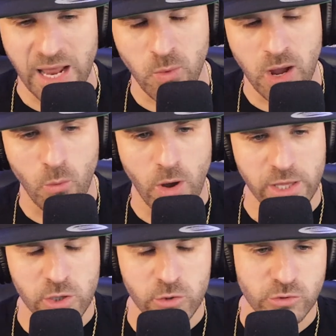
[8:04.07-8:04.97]

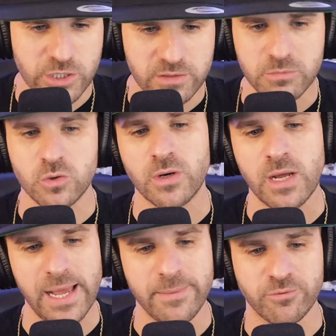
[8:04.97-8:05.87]
NYYU to the moon.
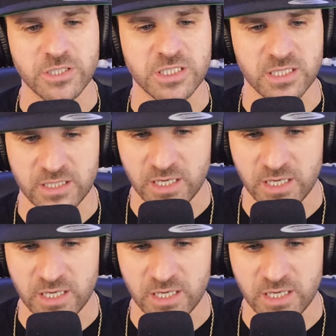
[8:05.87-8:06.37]
I appreciate